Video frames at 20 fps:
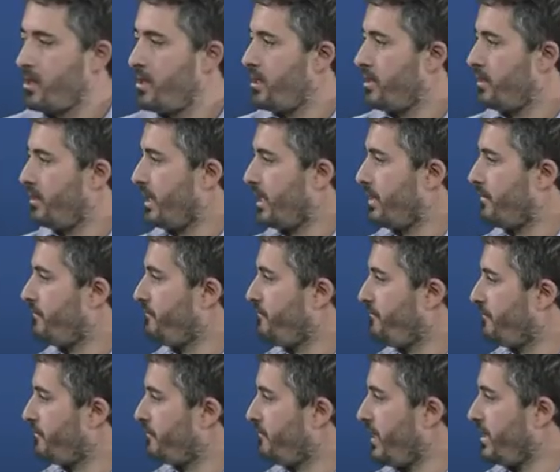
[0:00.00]
There are
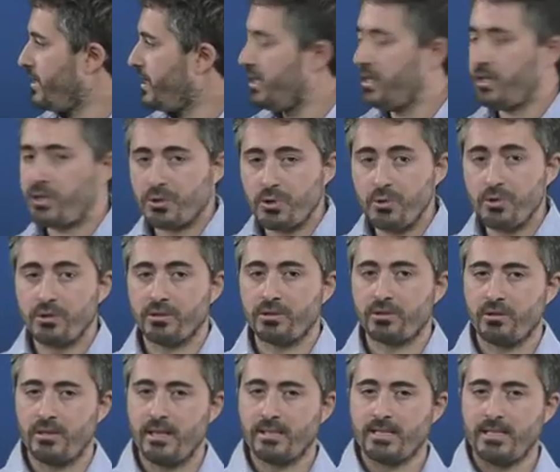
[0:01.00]
finally two
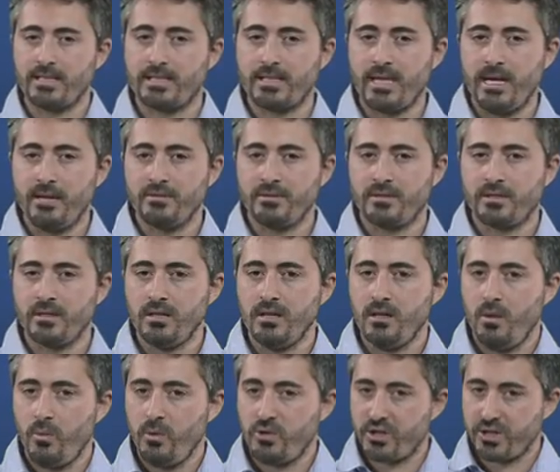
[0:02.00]
consonantal sounds
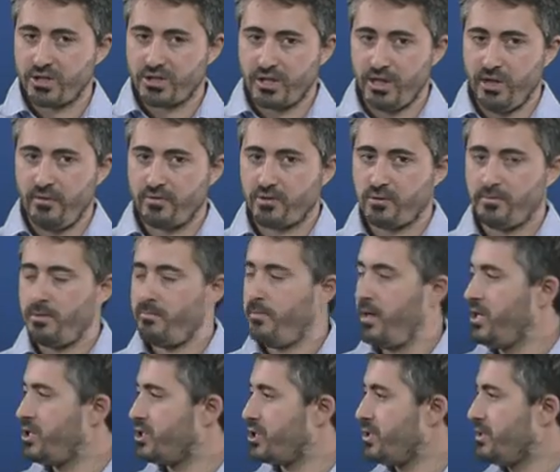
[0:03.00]
which deserve to be
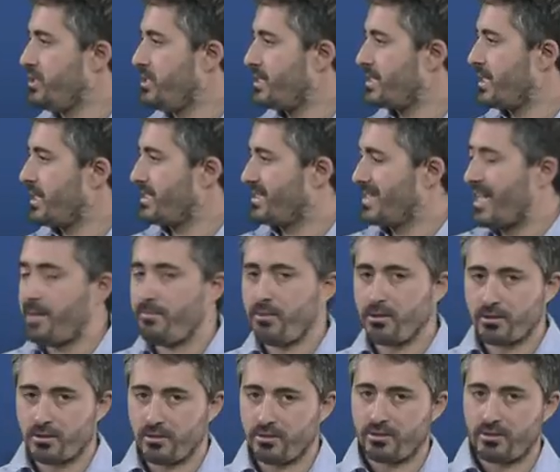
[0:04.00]
mentioned. These are double
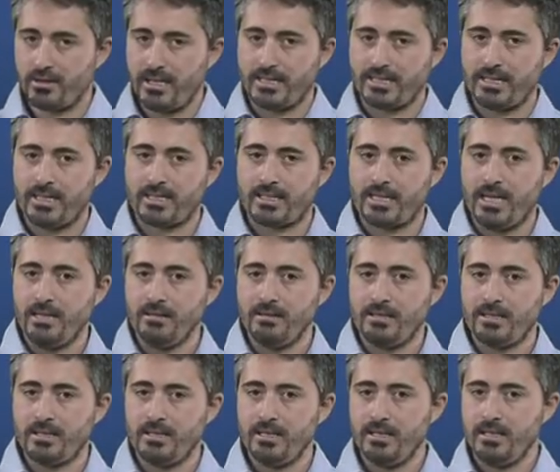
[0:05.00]
consonantal
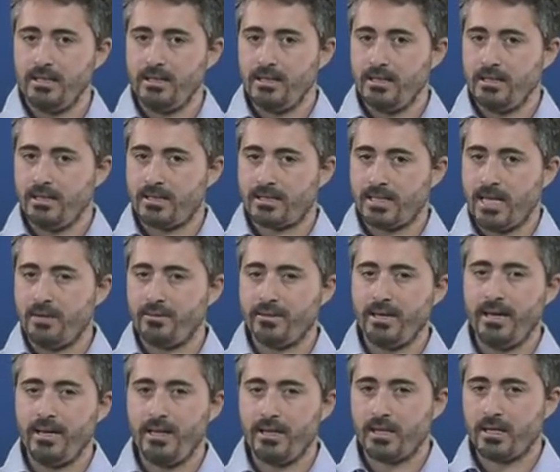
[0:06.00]
sounds, the sound
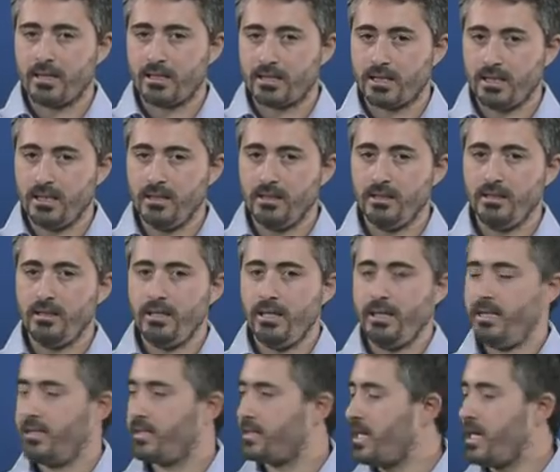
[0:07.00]
x and
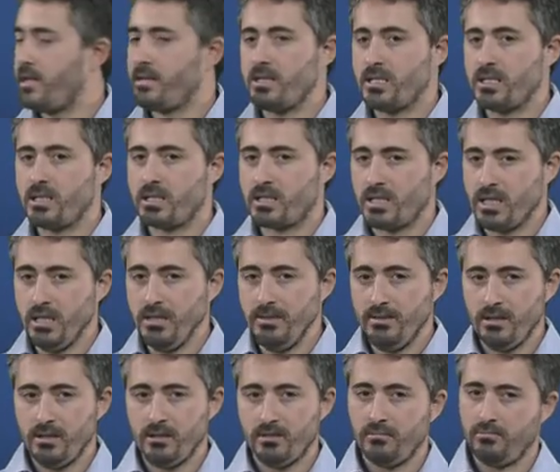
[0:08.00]
the sound z,
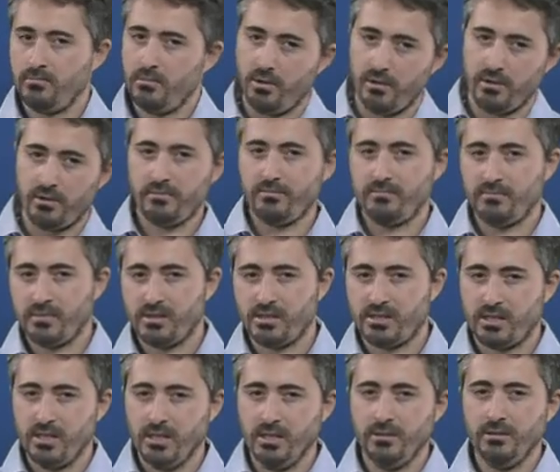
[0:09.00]
or
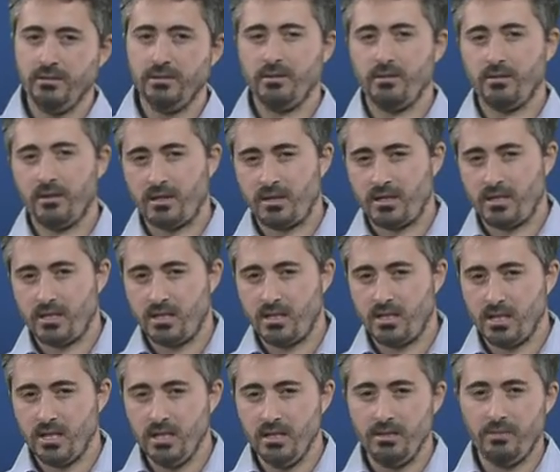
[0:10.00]
zd or
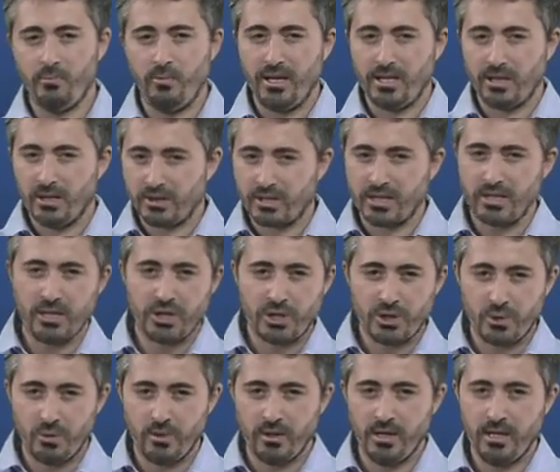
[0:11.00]
z. We are not really
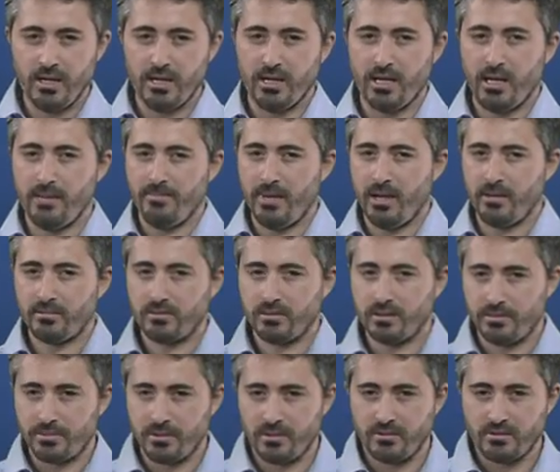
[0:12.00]
sure about the
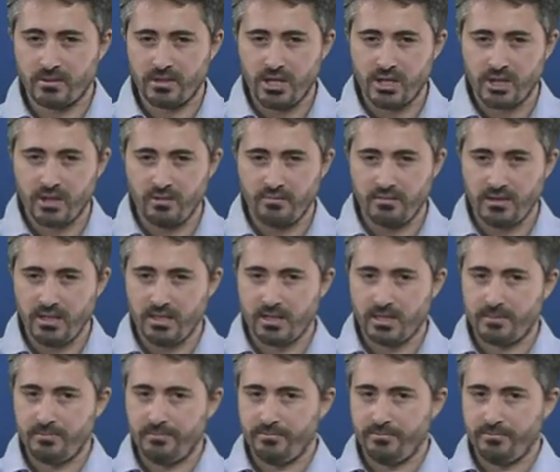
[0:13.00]
pronunciation of this.